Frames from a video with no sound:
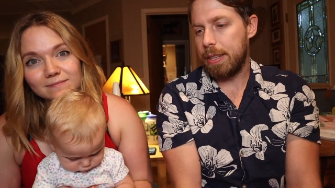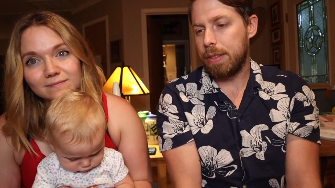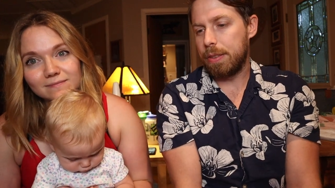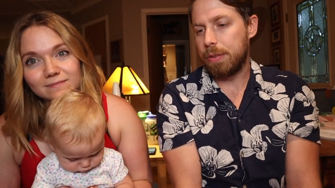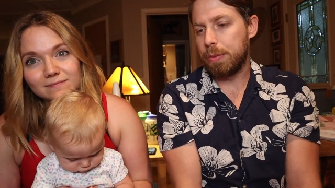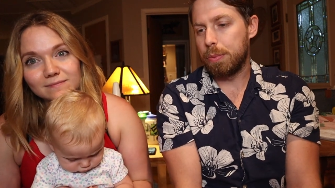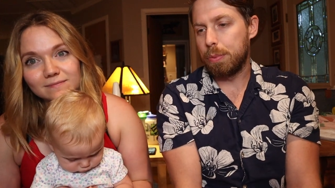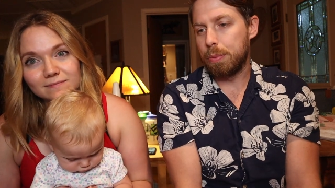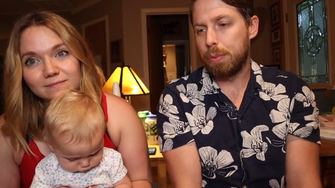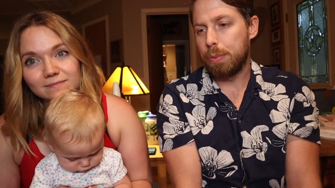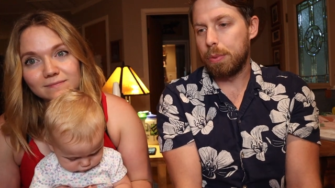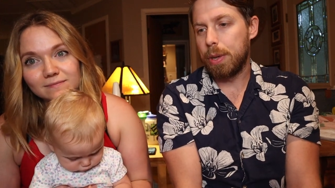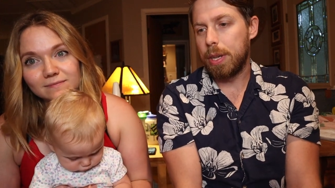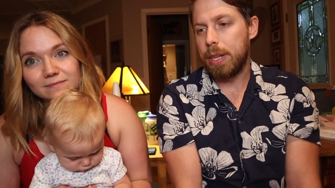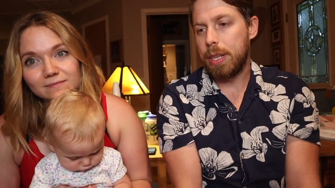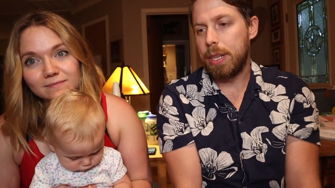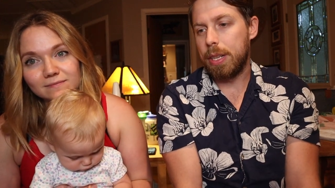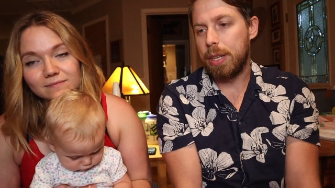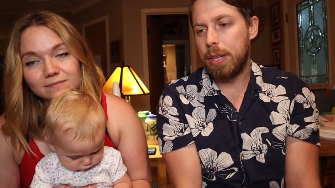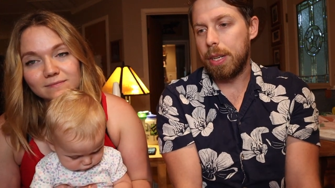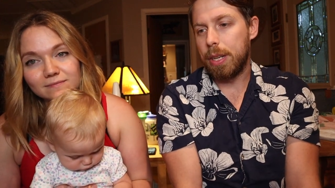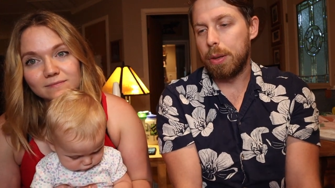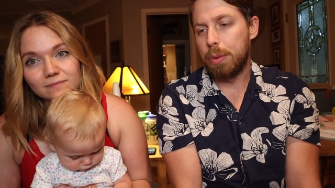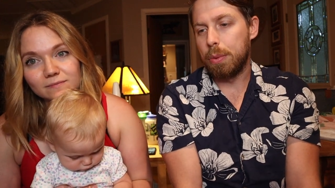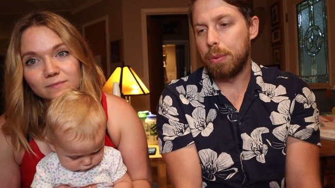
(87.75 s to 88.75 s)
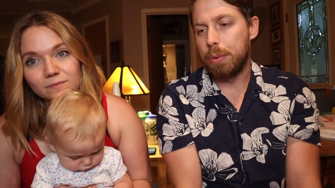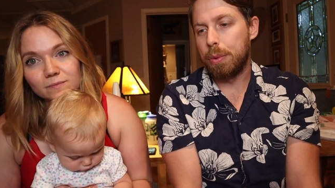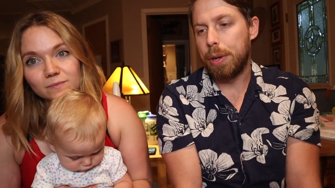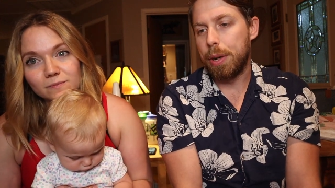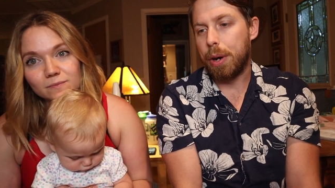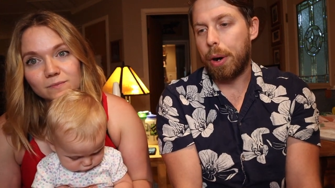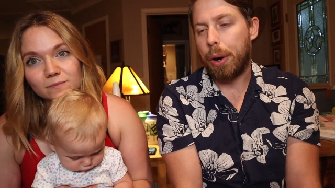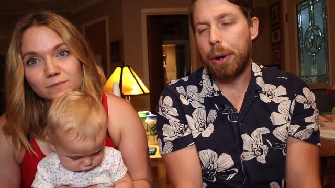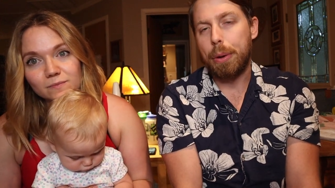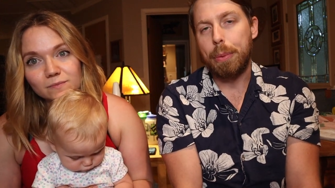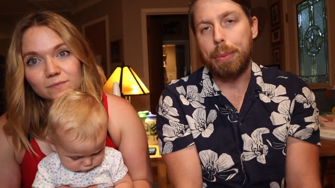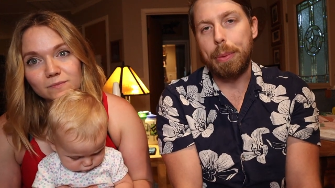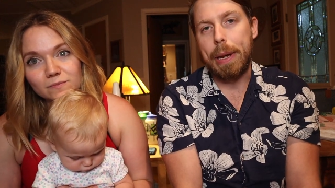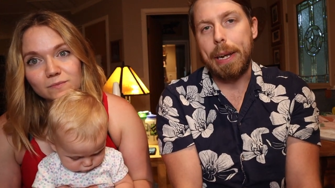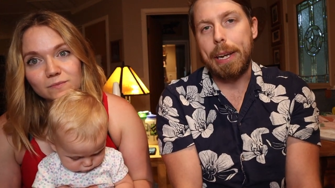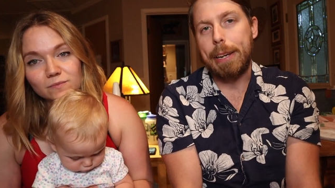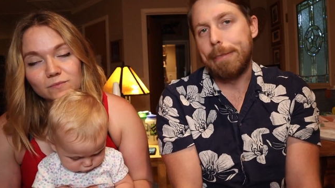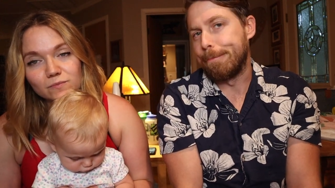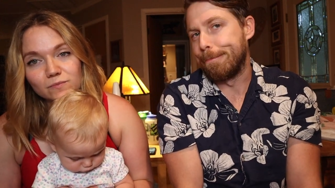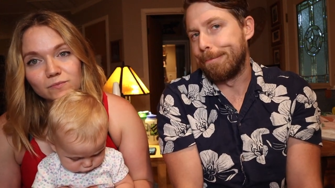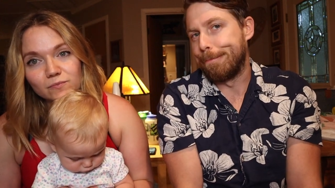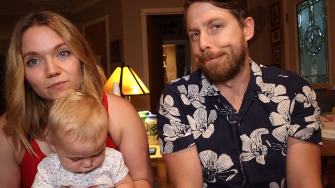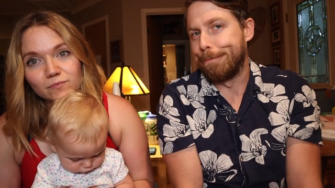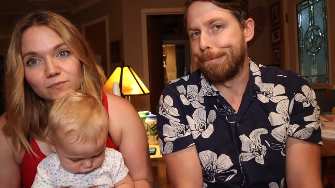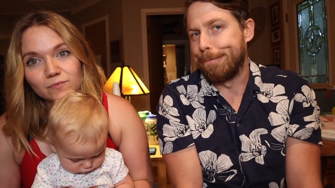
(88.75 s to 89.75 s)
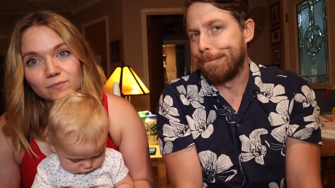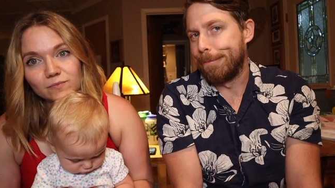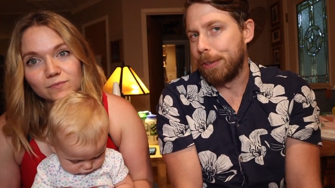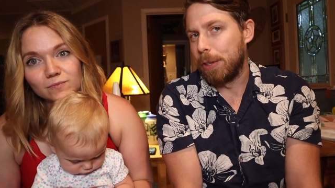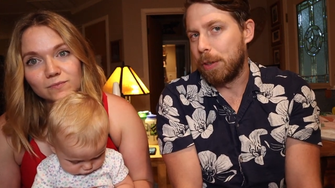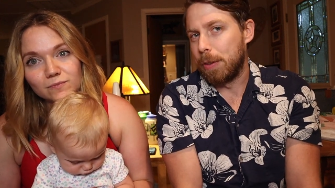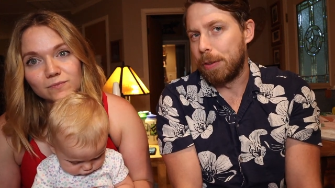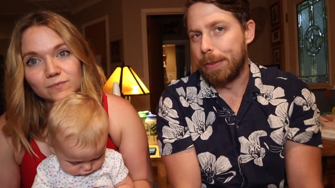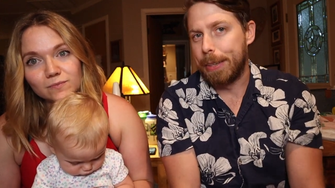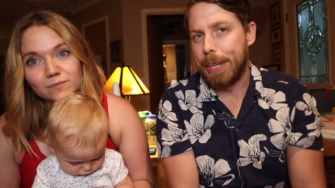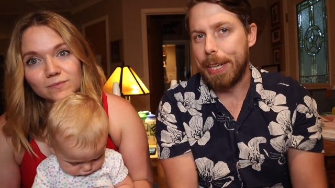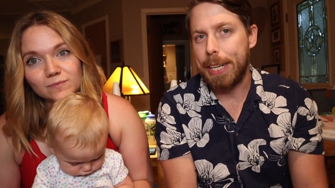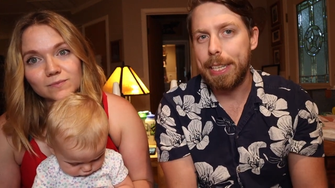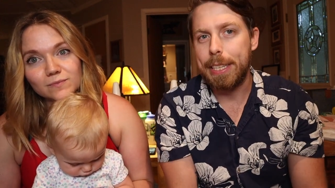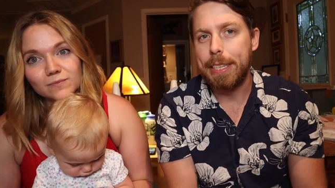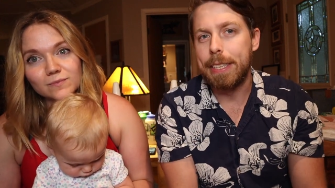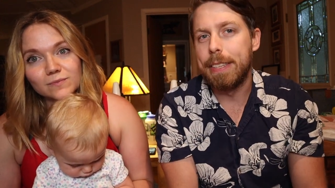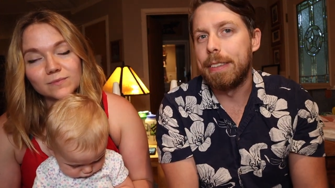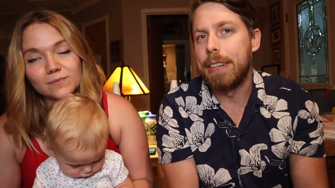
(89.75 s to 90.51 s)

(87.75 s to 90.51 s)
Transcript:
Speaker 1: is what what are we, right?